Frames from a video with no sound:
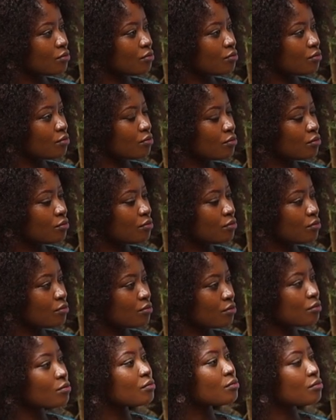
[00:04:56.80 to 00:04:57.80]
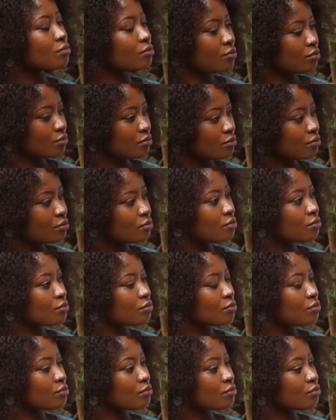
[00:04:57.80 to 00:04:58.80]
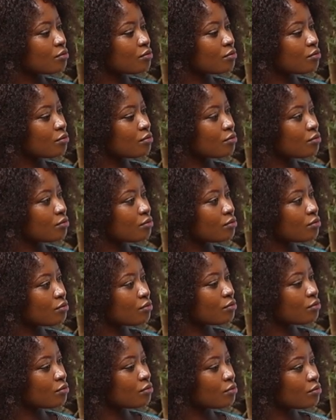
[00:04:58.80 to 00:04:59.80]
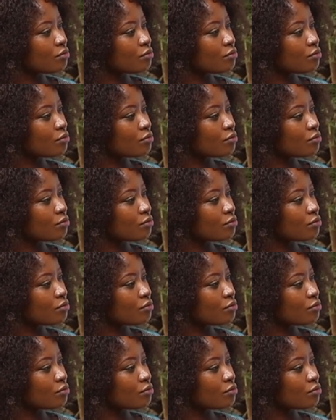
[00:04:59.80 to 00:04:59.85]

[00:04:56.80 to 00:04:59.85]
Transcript: No words are spoken by the person on screen.